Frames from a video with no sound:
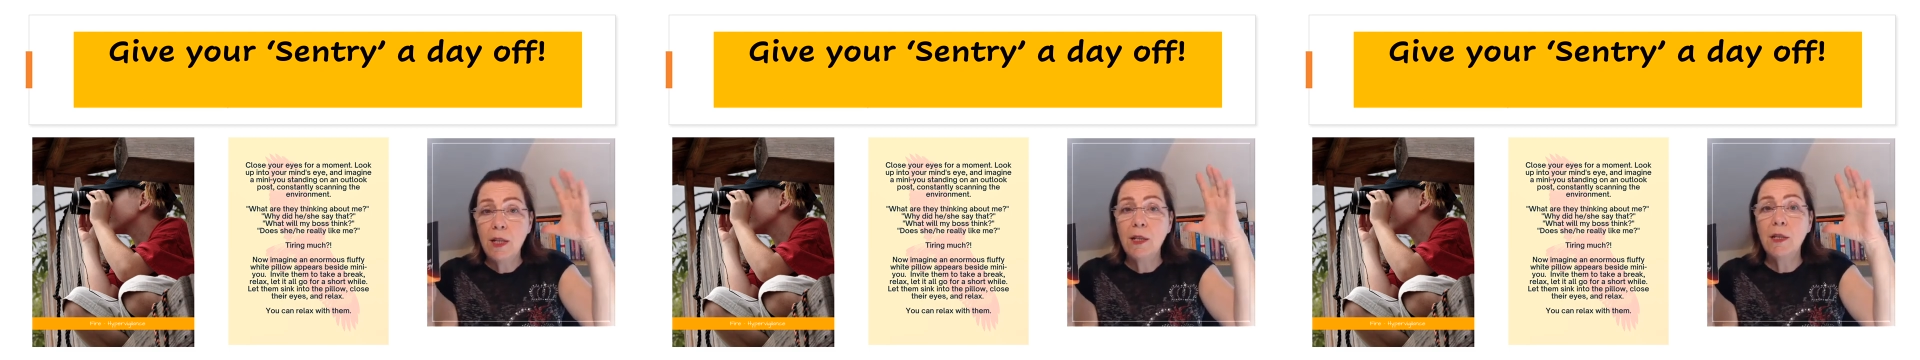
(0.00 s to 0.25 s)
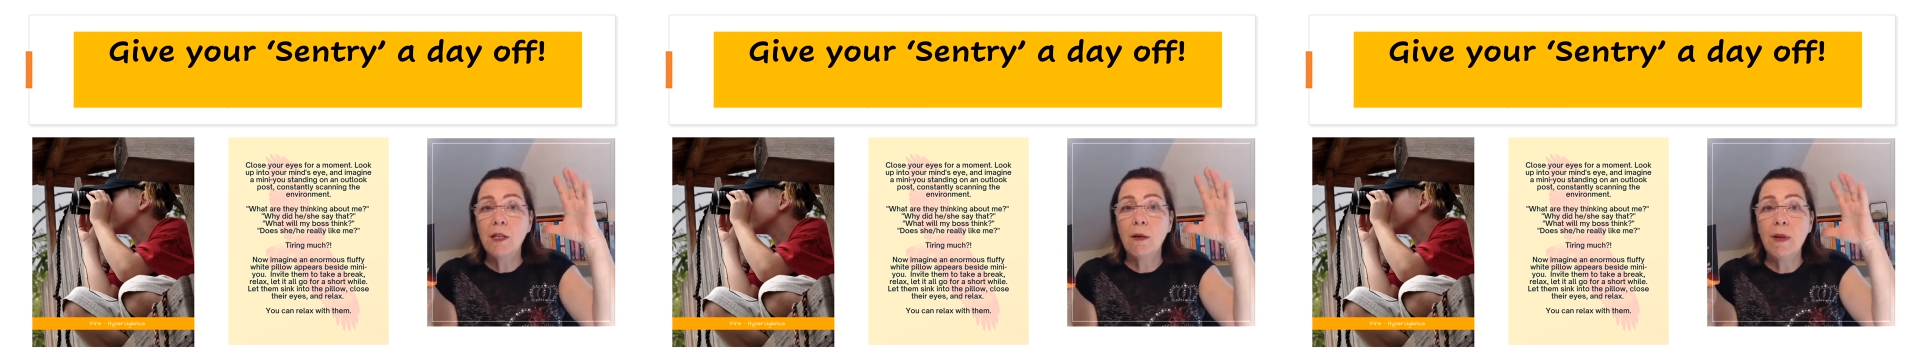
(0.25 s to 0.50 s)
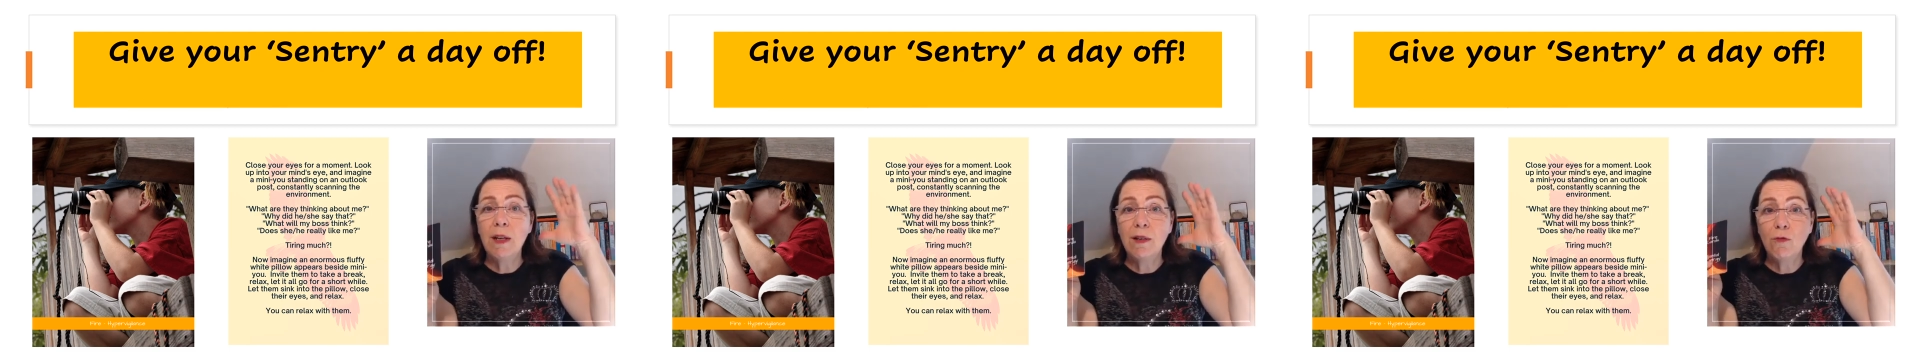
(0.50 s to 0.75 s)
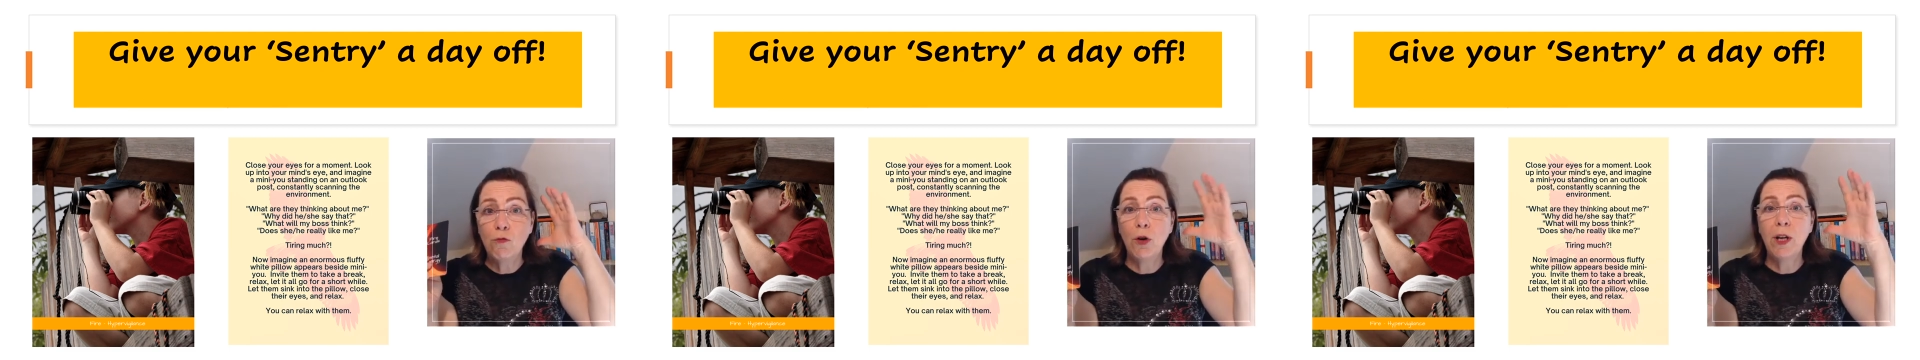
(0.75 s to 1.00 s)

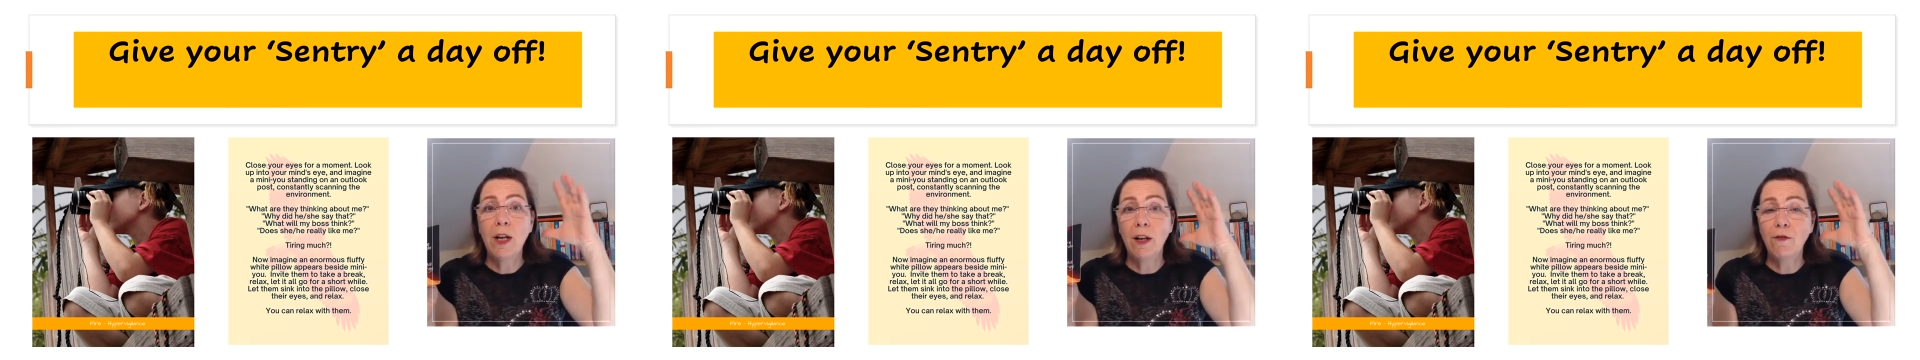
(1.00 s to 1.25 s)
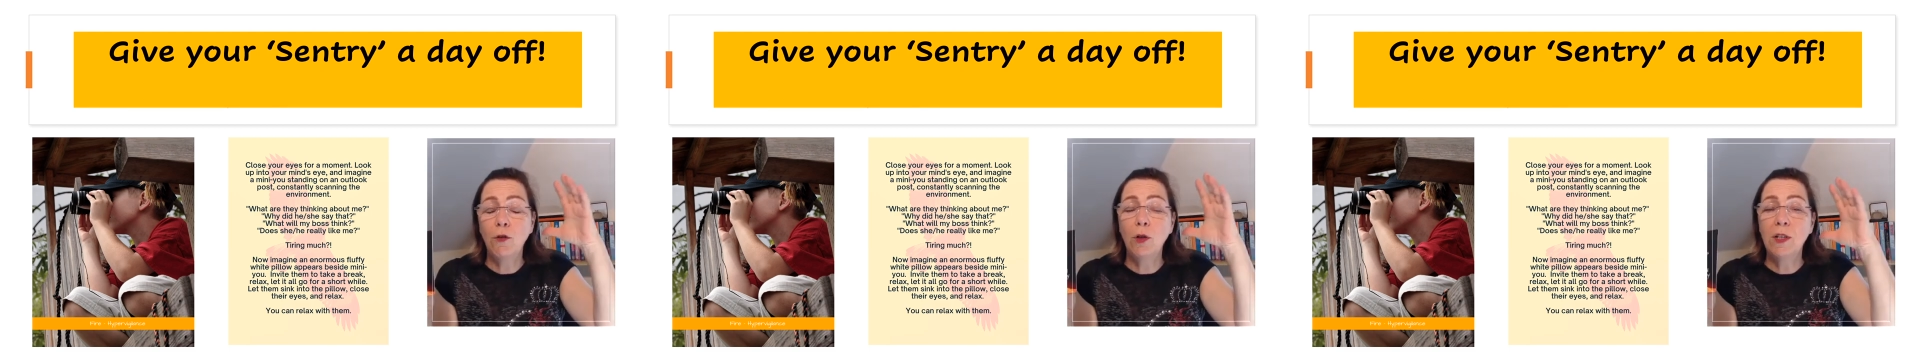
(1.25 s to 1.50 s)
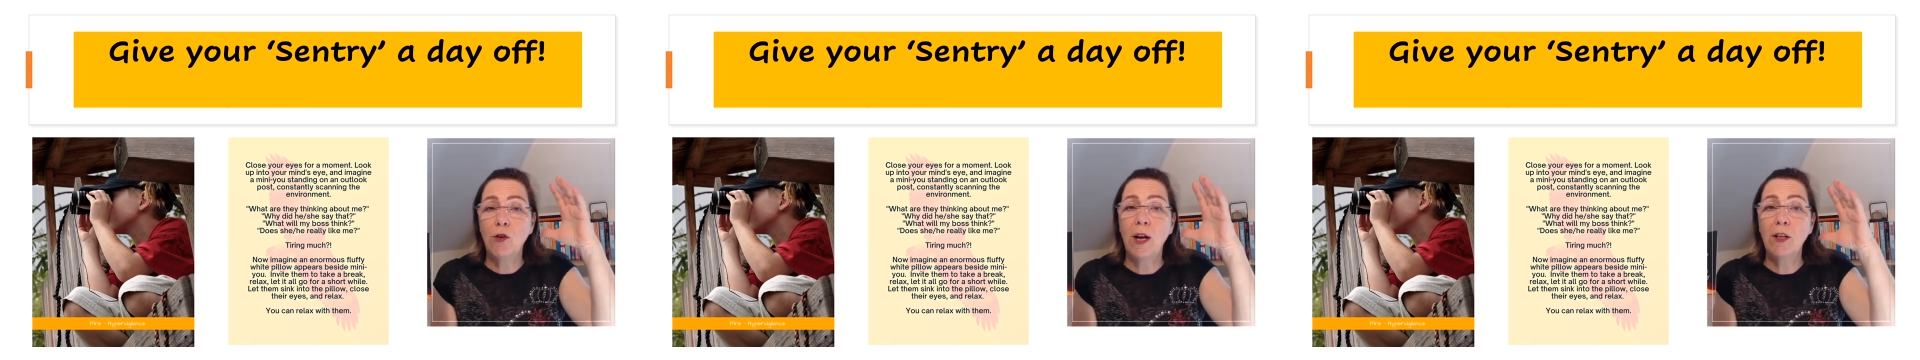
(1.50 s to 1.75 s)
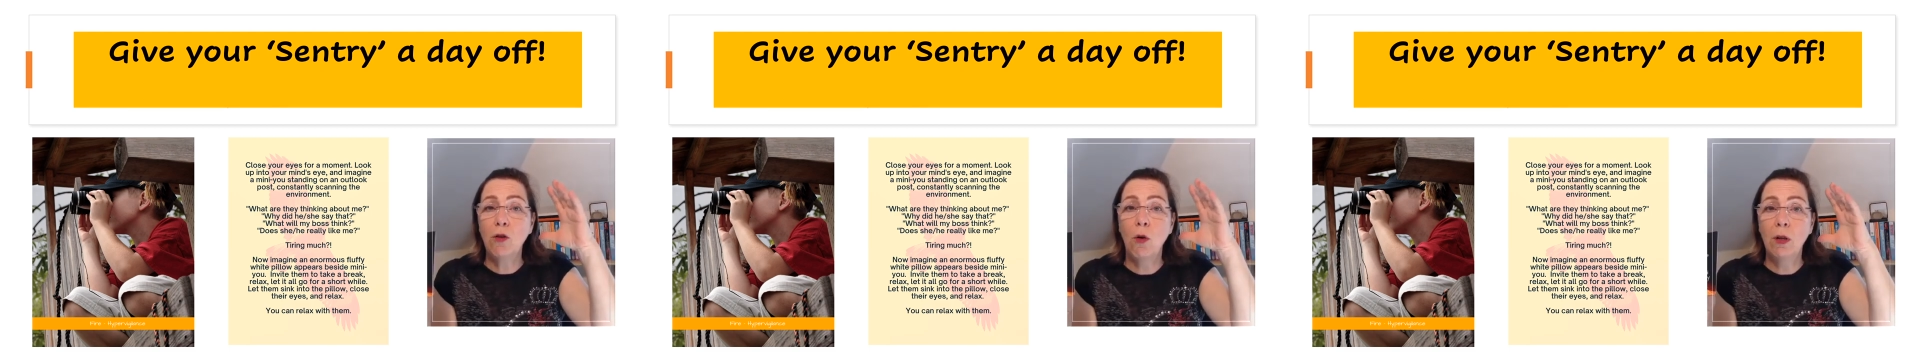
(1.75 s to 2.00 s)
system is running at full
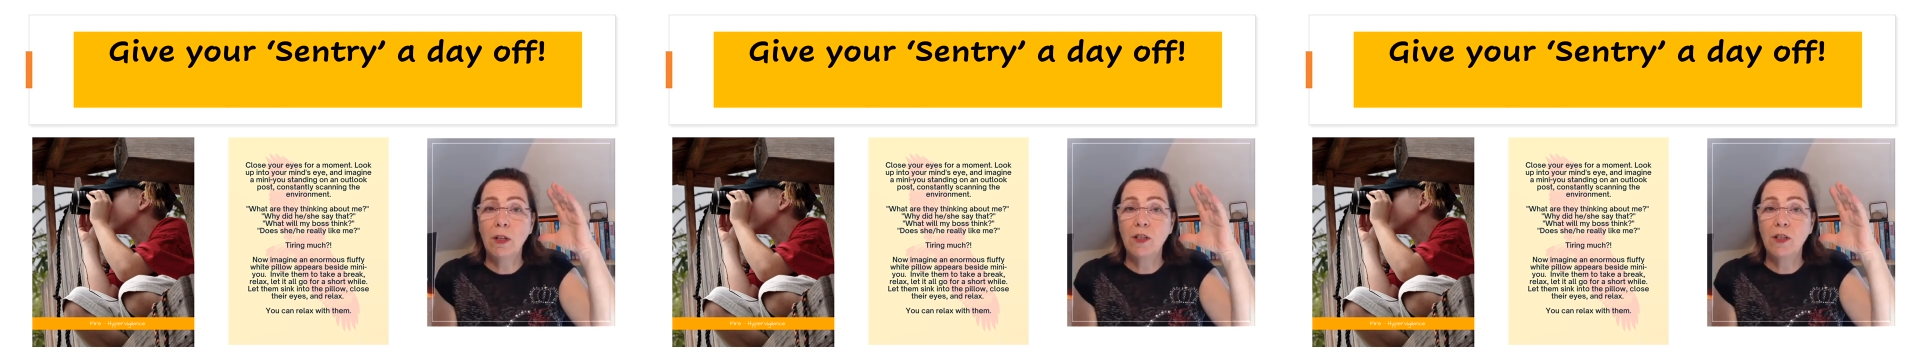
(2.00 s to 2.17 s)
strength